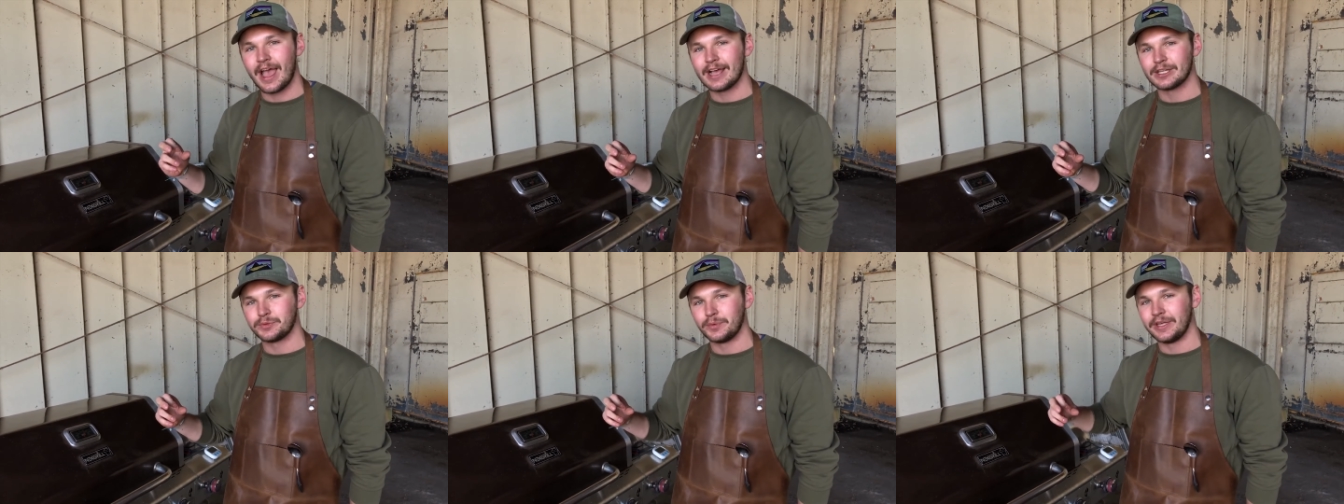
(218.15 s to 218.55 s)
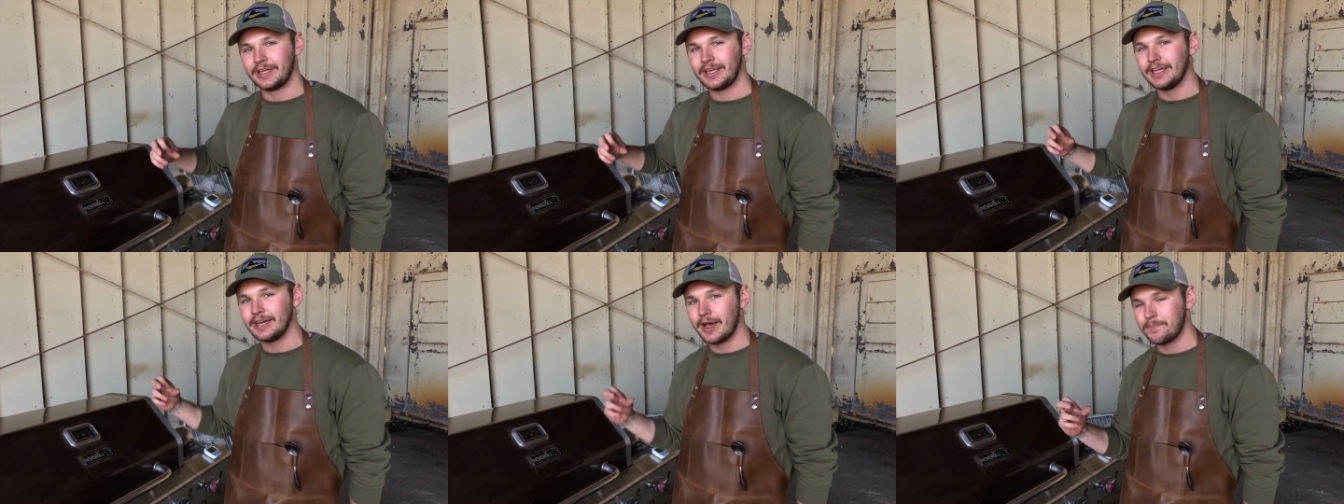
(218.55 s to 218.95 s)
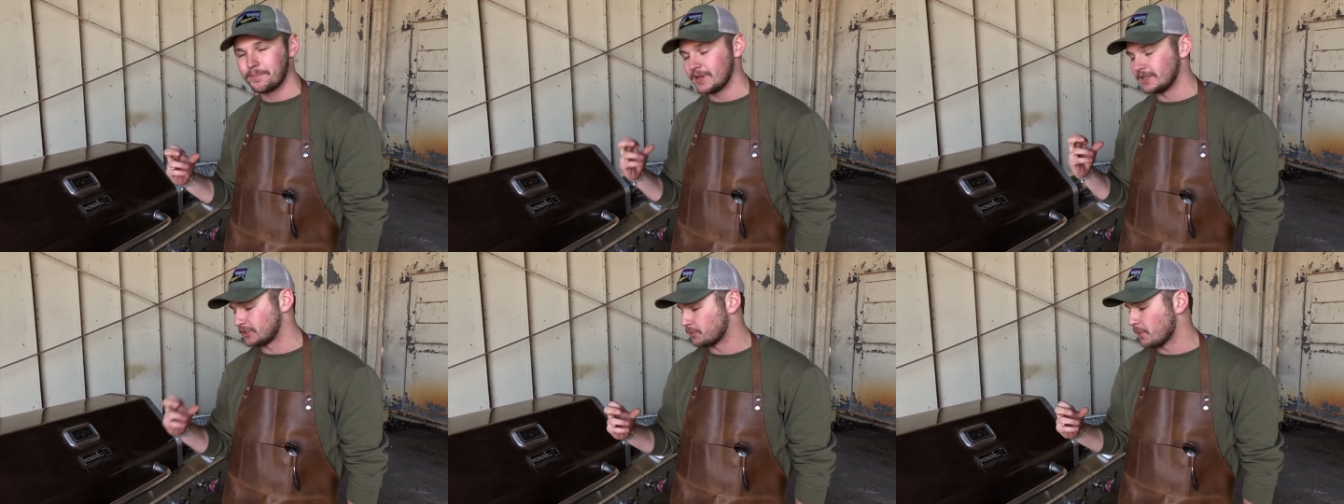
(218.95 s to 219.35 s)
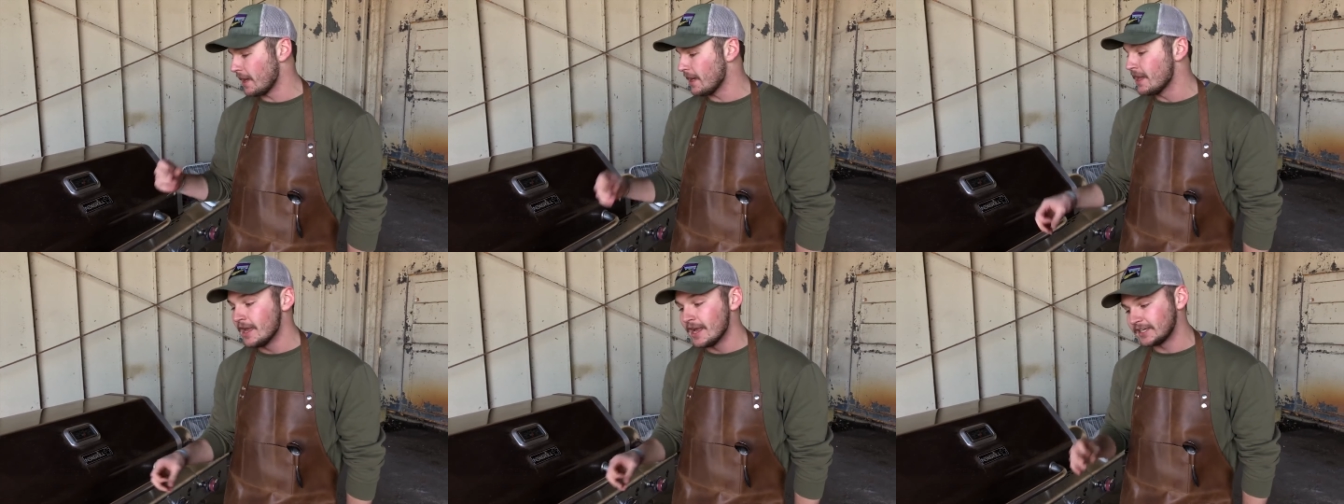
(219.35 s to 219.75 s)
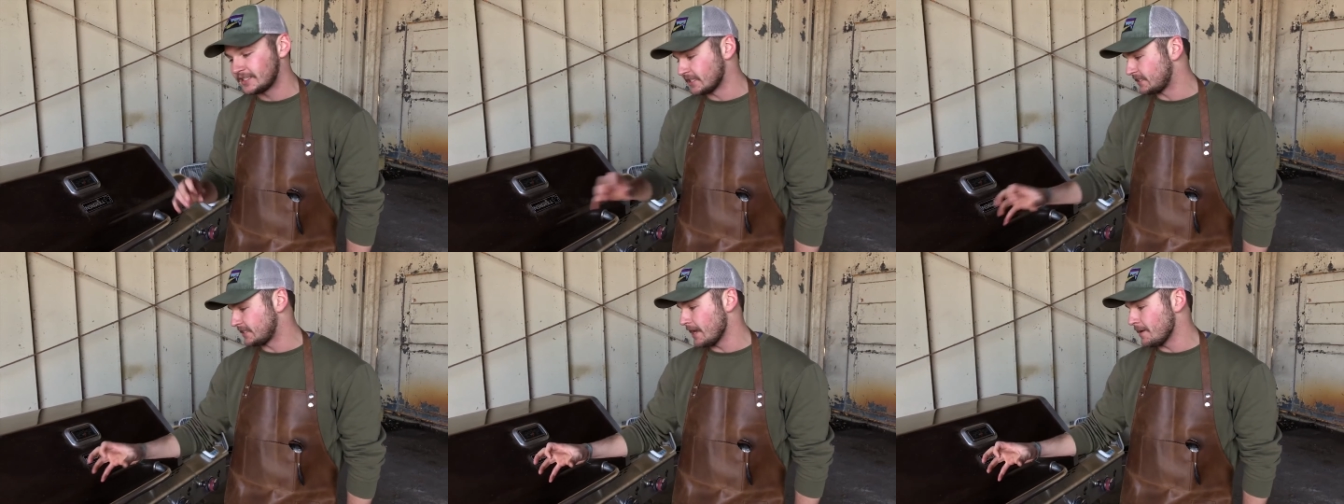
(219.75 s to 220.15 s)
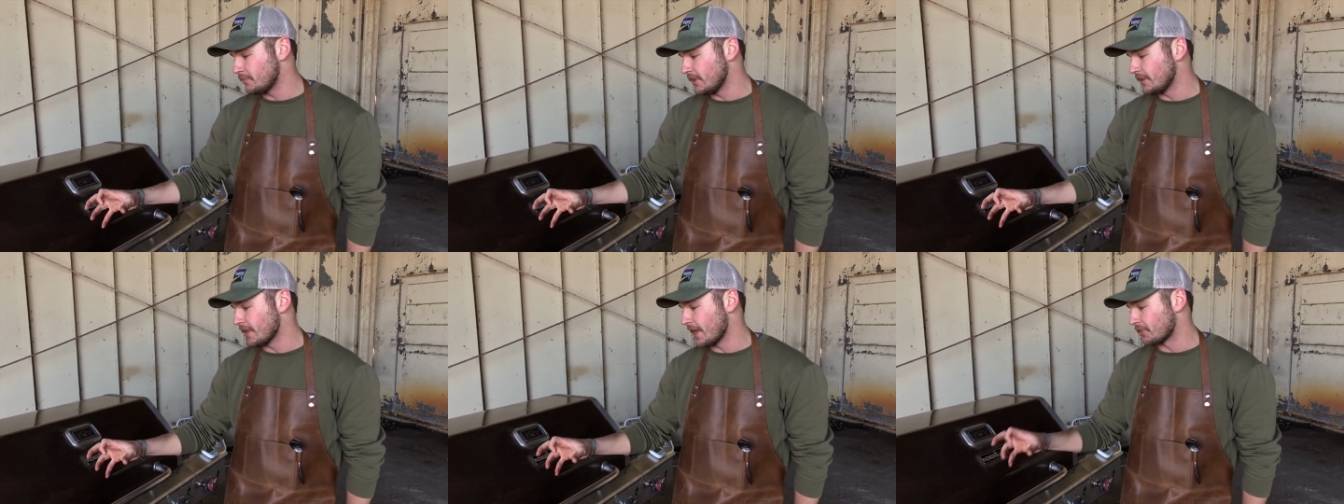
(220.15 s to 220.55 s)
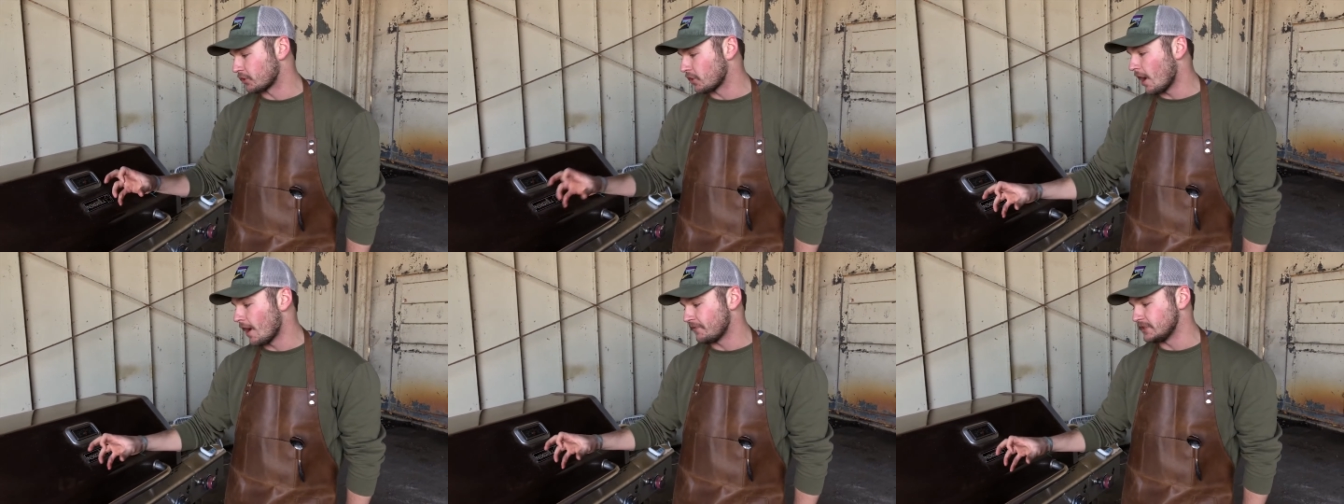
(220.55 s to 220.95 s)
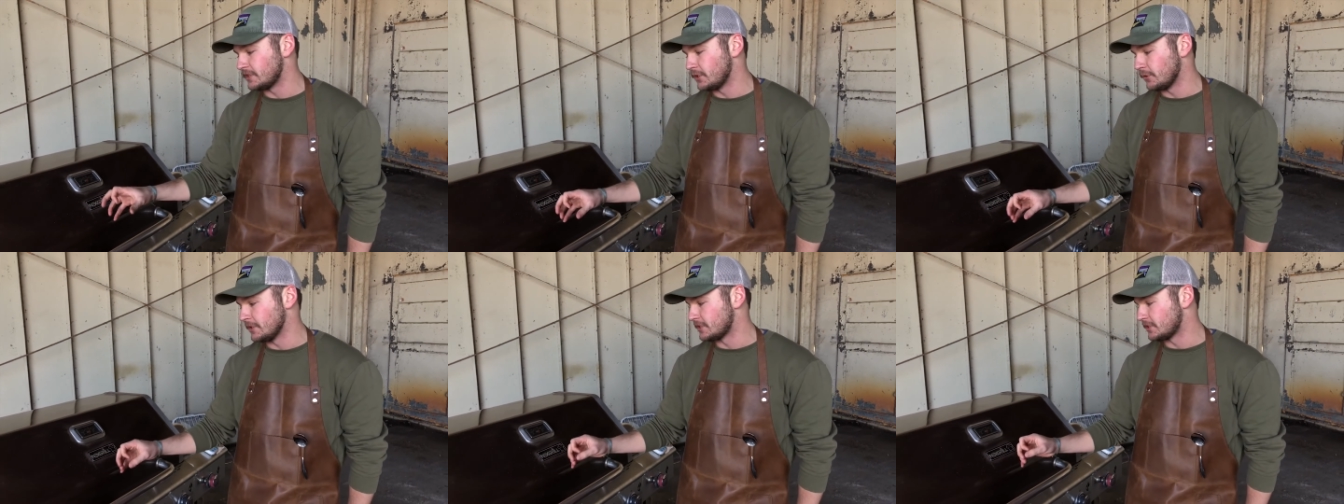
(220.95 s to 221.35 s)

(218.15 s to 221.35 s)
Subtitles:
as we heat up and sweat, it's the same thing that the coffee's doing.